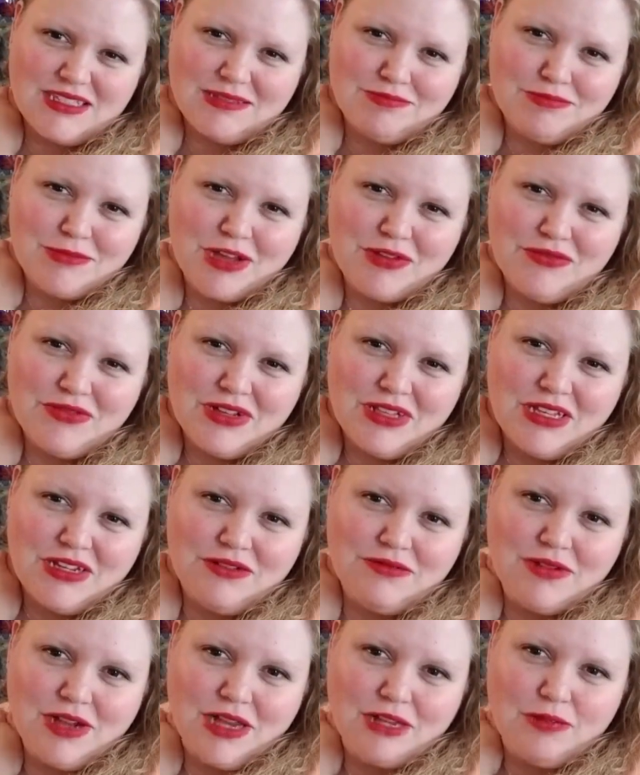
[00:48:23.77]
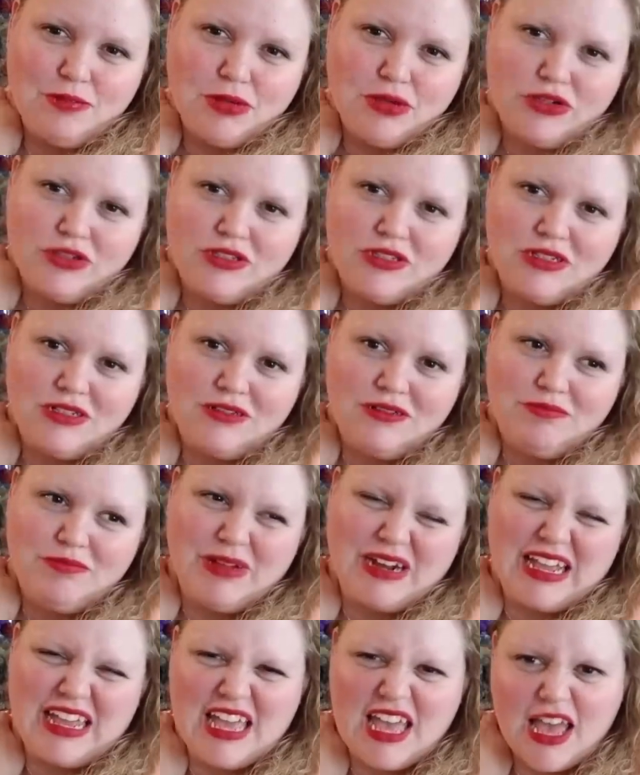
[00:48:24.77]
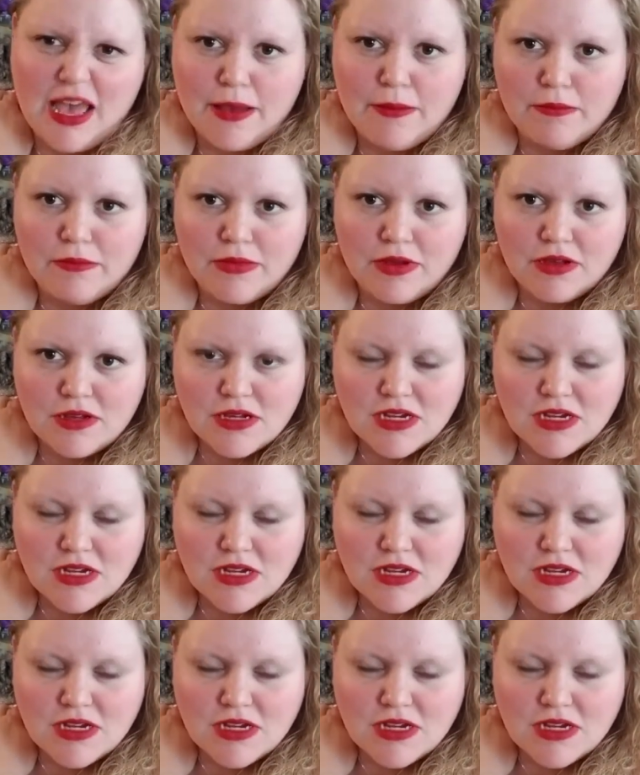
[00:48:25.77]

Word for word: I'm not really a ride person, but I am.